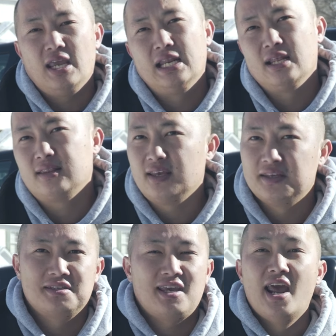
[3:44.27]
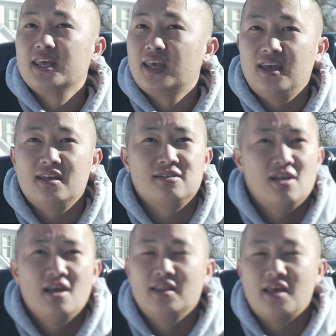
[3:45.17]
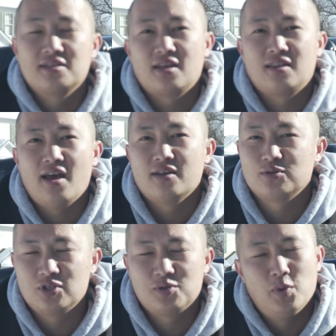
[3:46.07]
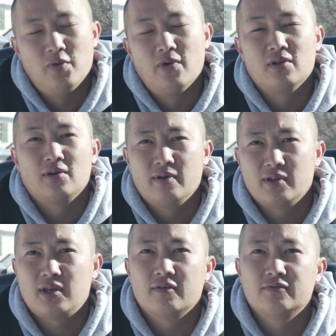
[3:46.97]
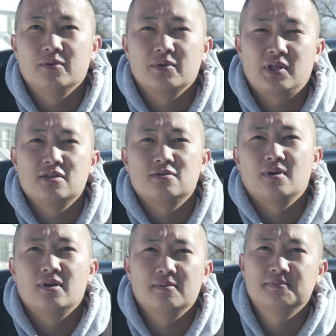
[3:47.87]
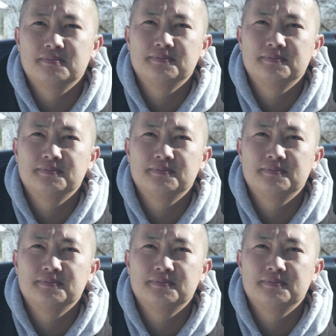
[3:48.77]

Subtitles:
eat it, thinking candy canes, things like that. So just be really, really careful with kids around them.